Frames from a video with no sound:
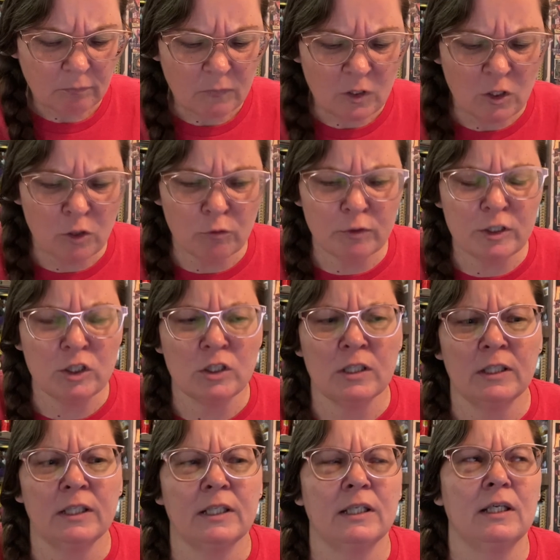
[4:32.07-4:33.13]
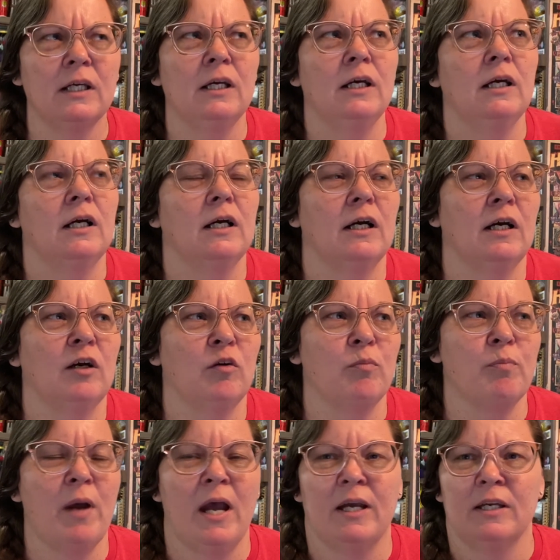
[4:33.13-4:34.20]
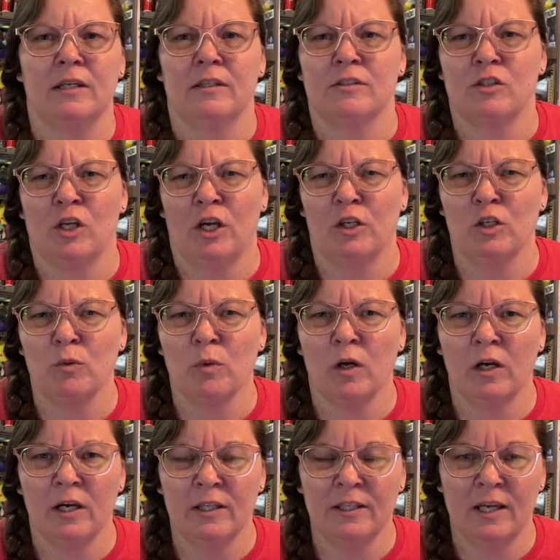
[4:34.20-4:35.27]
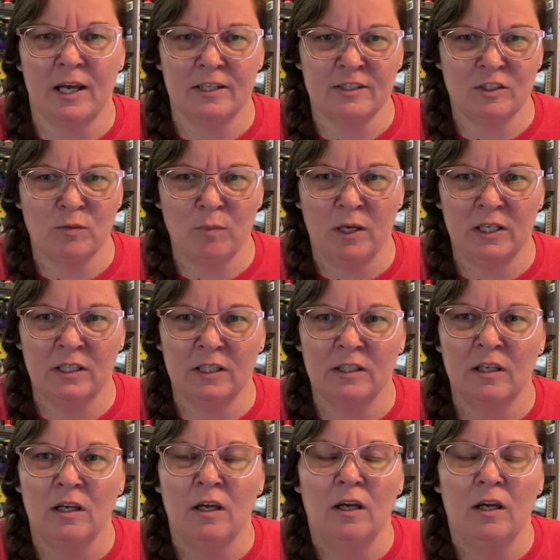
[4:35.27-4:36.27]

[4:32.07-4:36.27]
Originally, back in January, the estimated